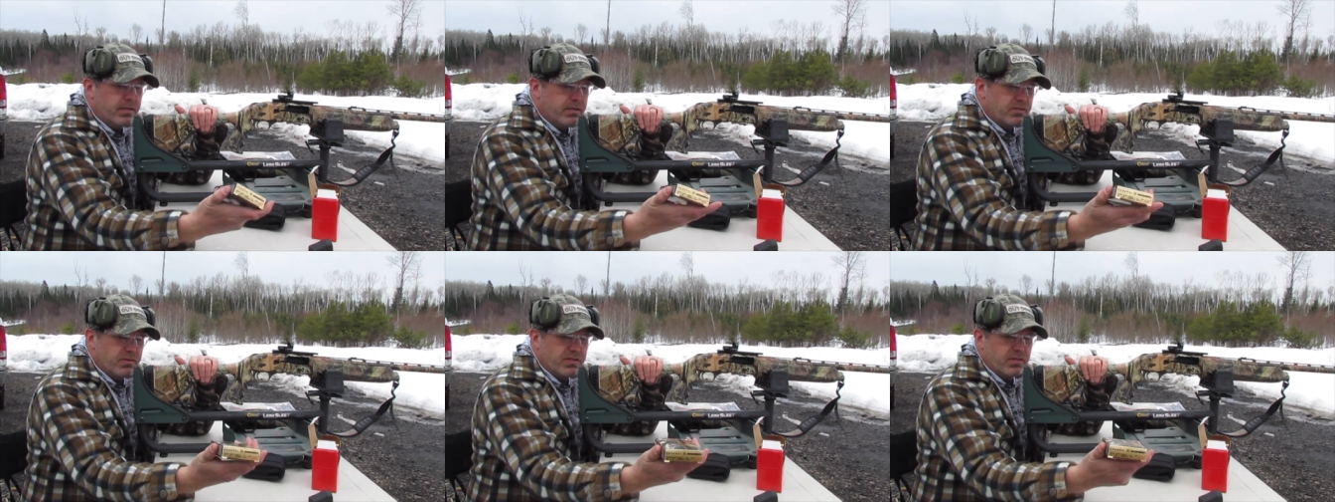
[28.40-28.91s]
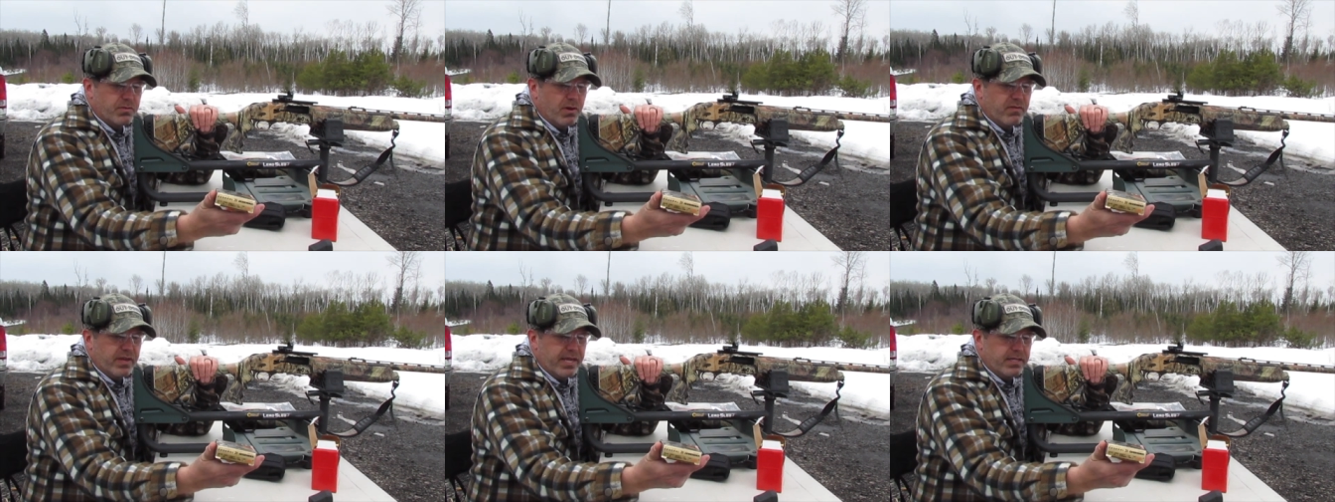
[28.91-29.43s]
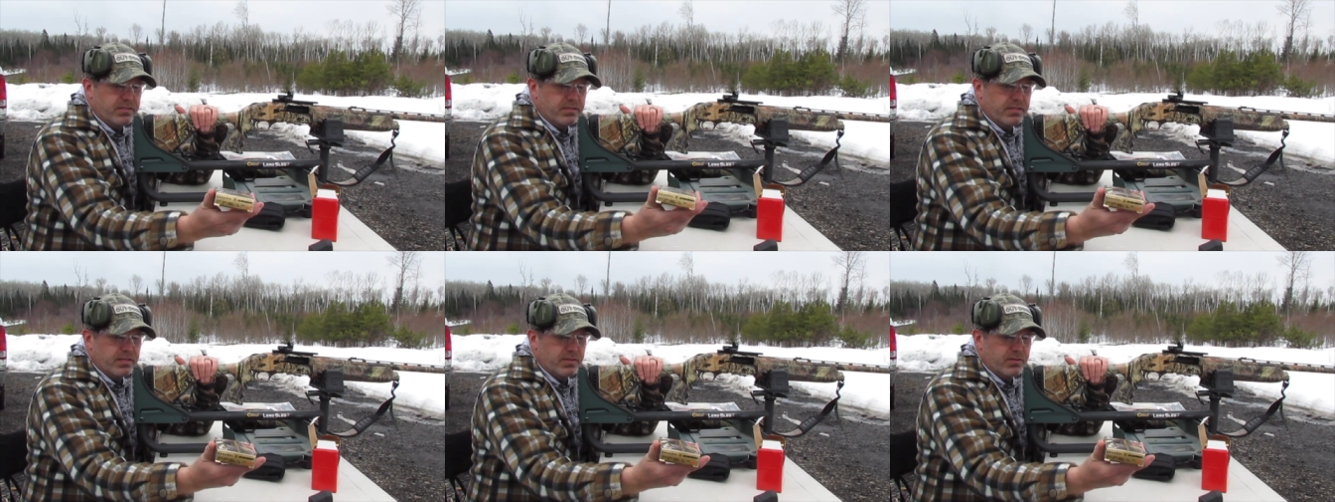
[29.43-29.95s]
So these are
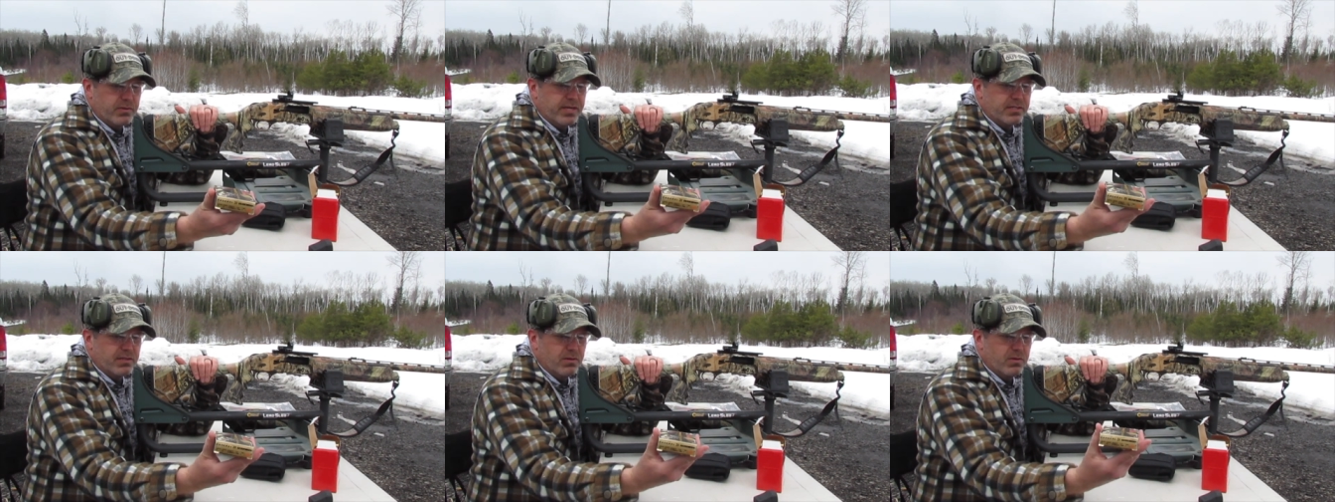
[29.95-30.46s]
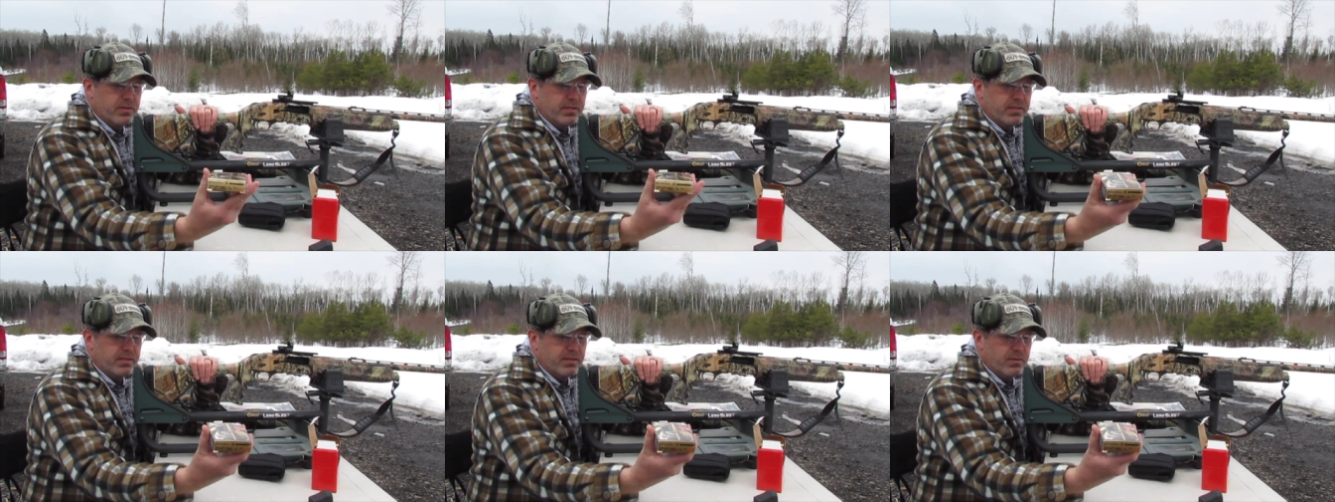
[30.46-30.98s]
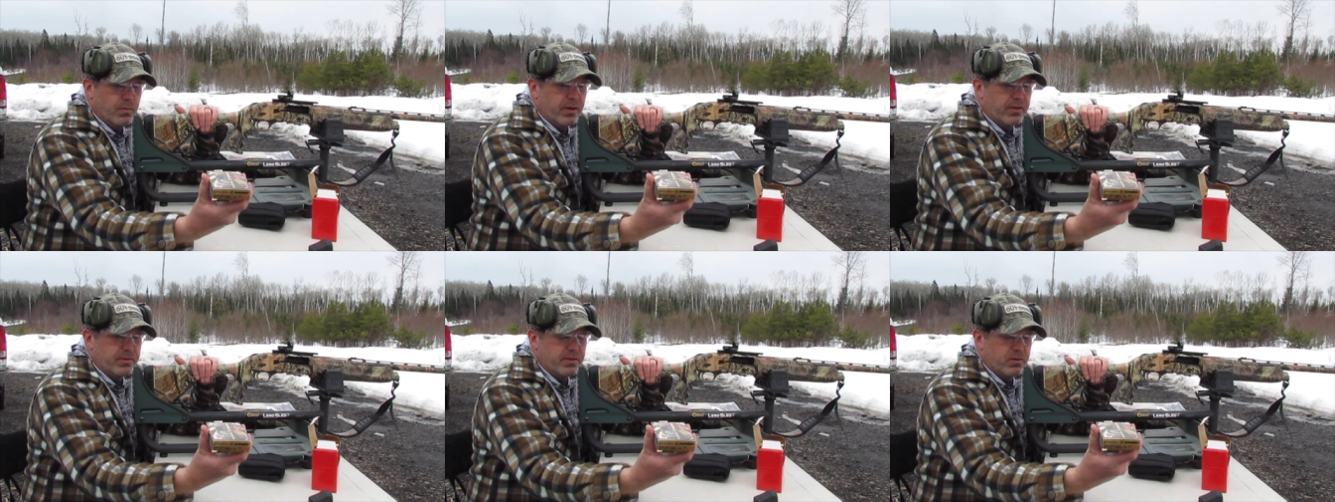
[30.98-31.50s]
12-gauge, 3-inch load, 1
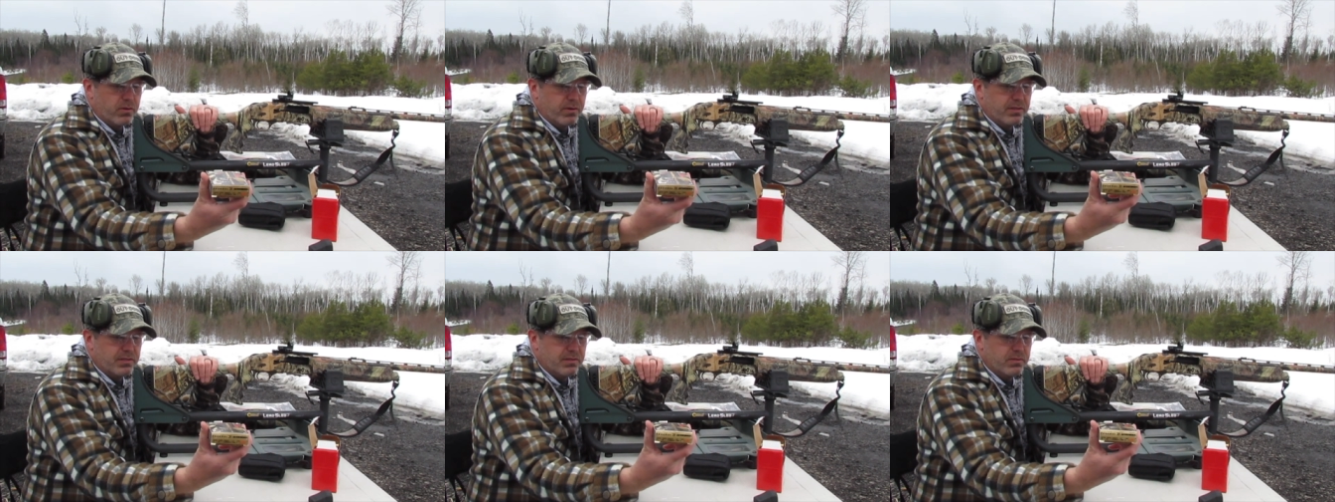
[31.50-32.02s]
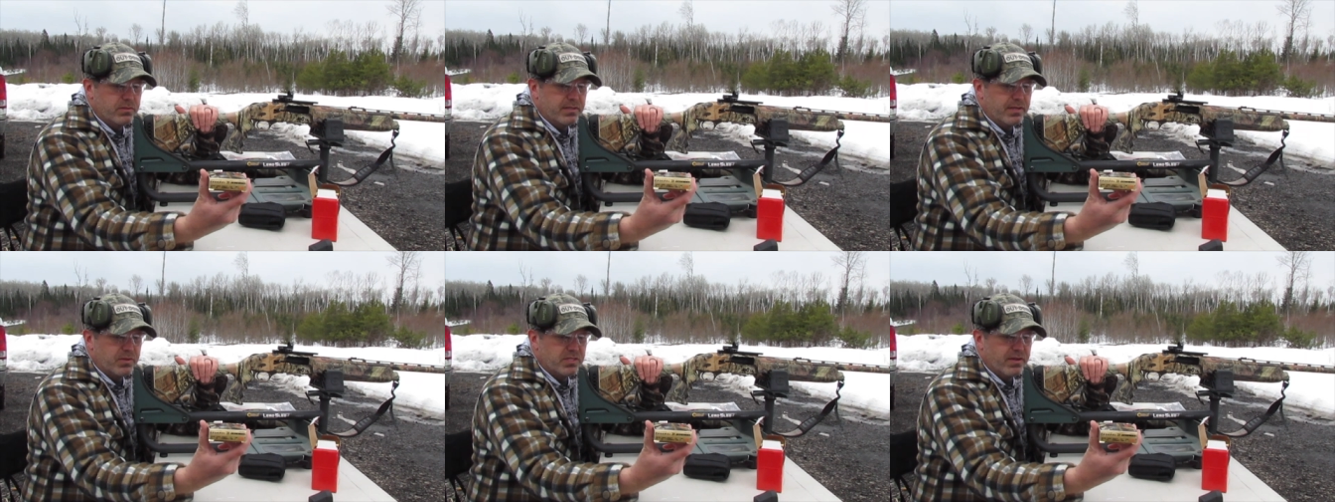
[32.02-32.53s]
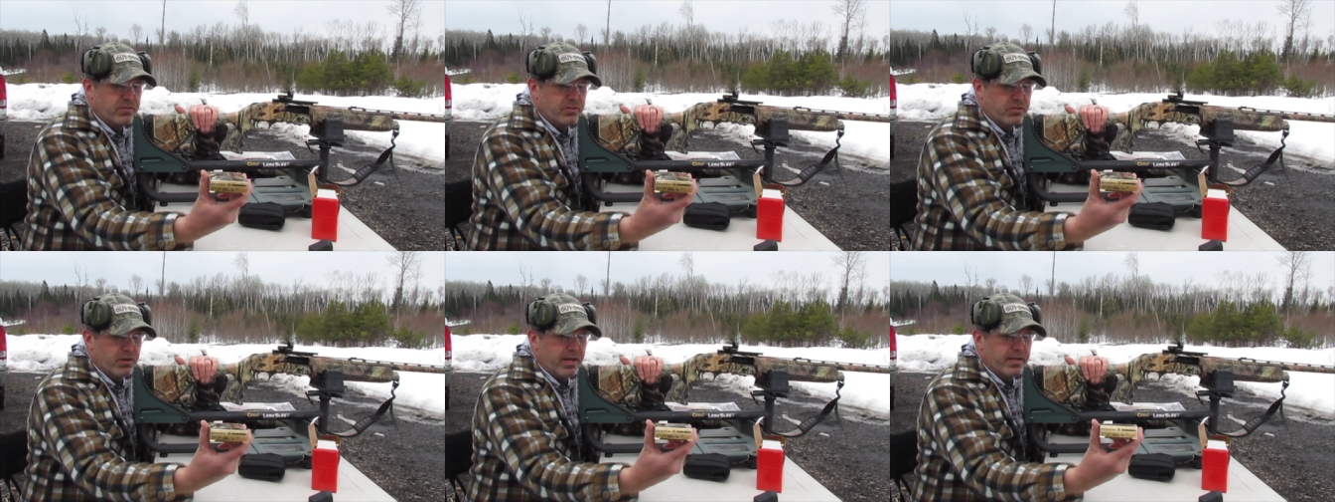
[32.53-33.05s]
and 3 quarter ounce load, number 7
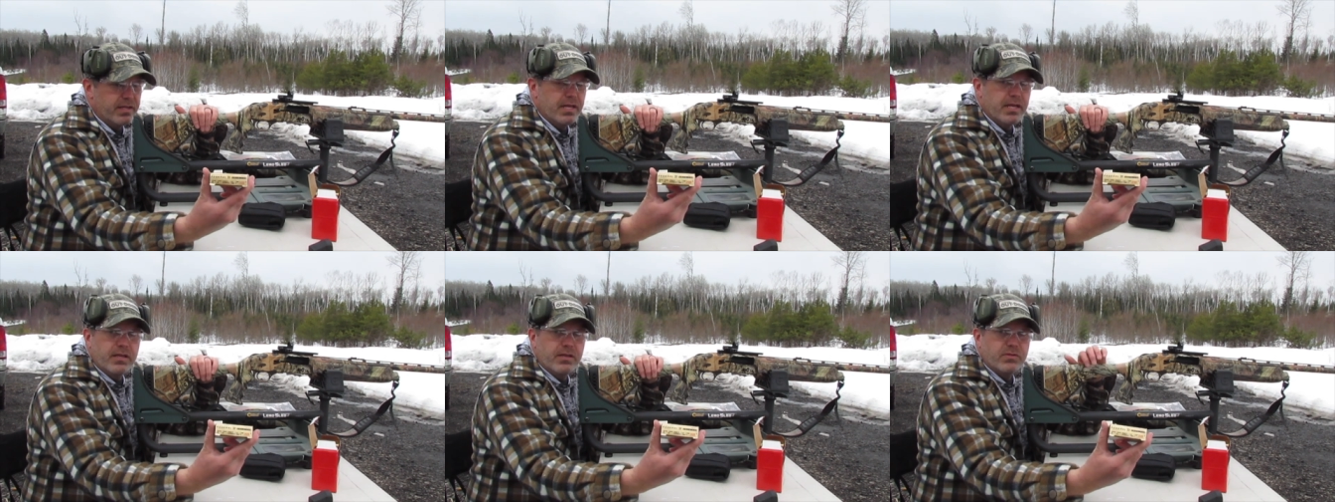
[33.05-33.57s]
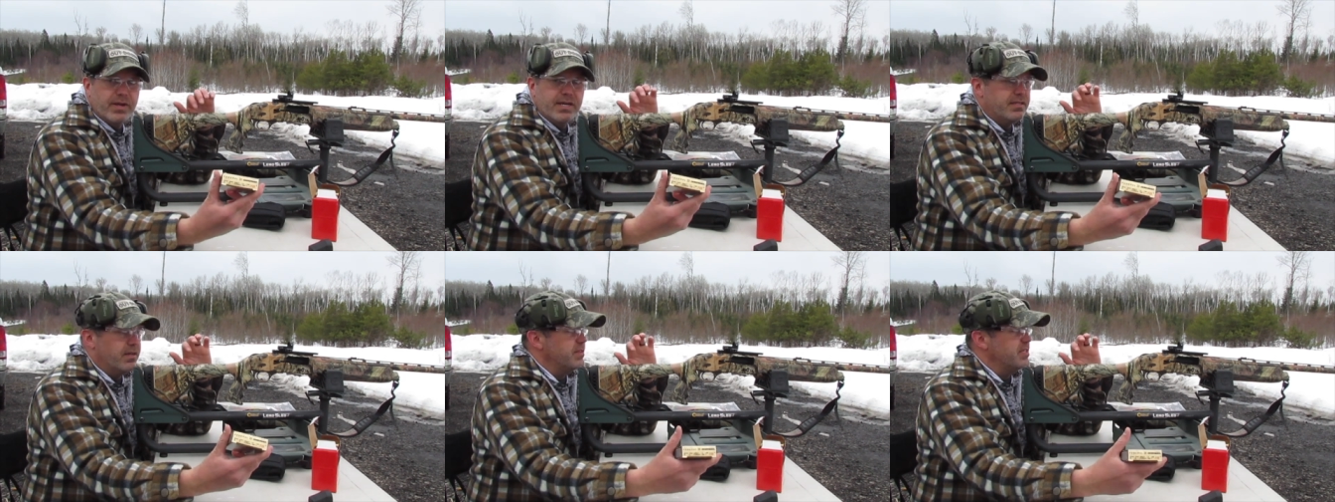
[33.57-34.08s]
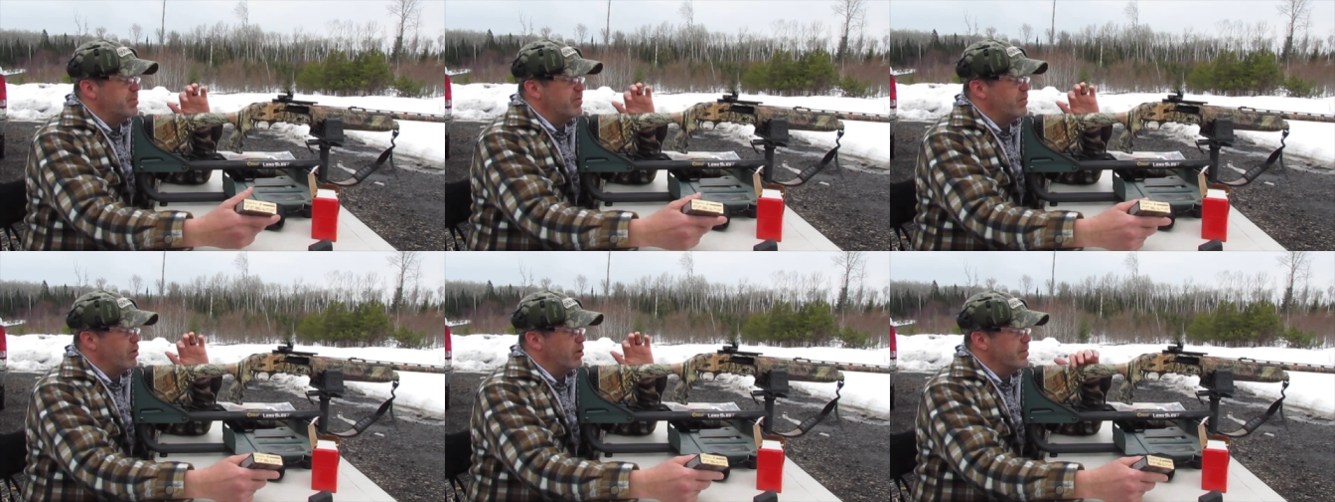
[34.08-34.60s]
shot. So I'm going to see how these
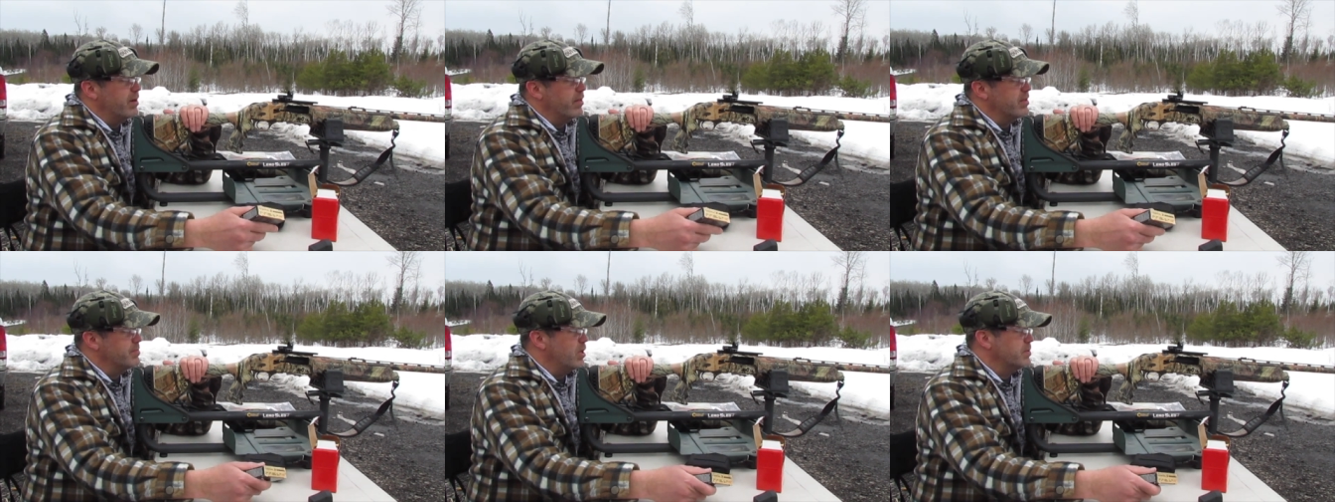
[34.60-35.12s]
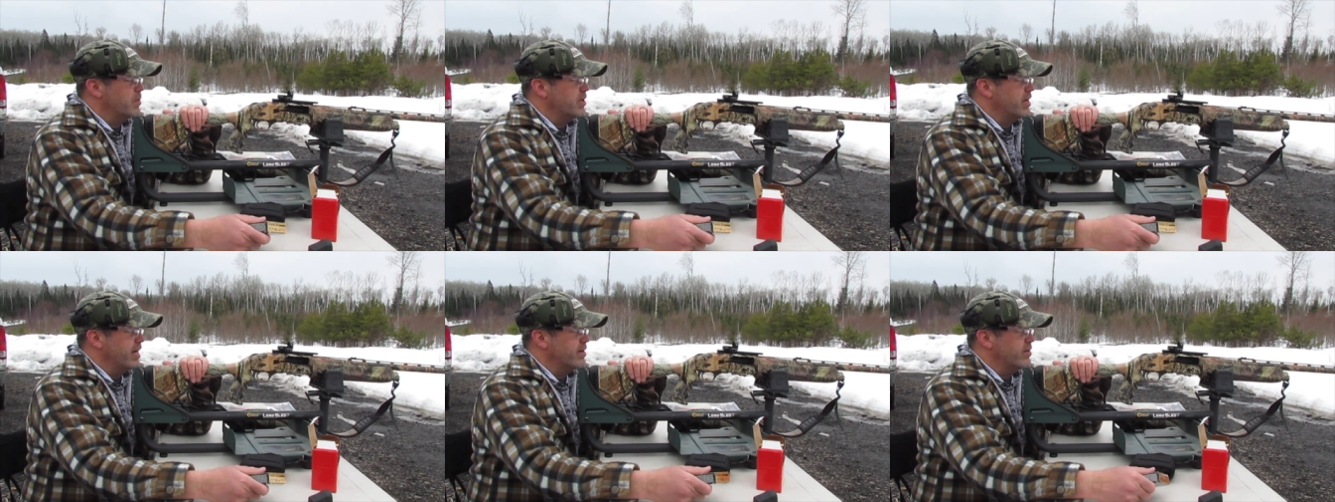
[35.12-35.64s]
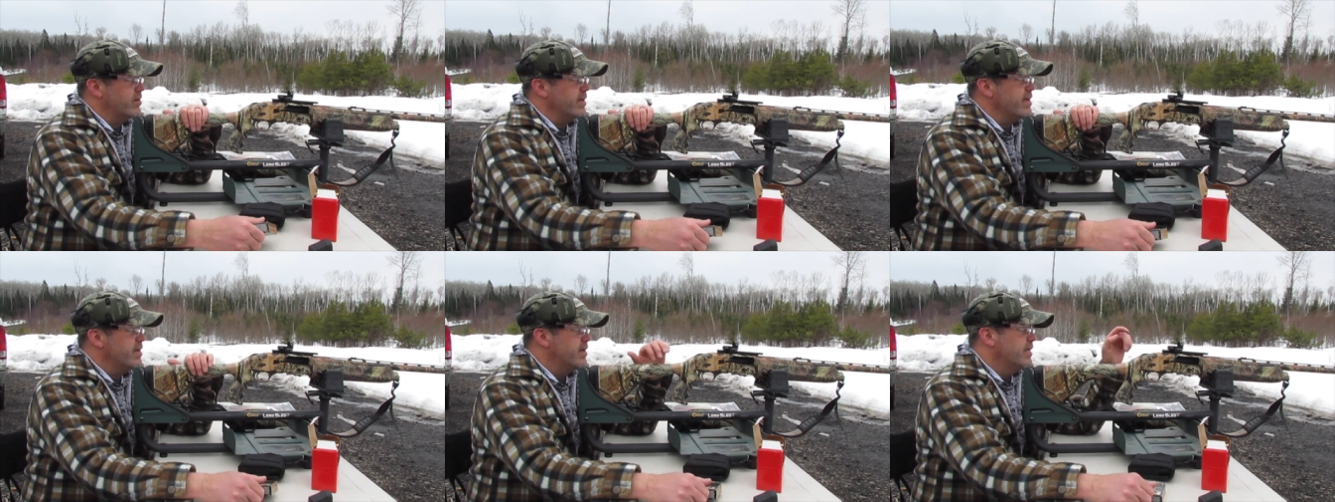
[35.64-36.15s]
perform out of this Mossberg 930.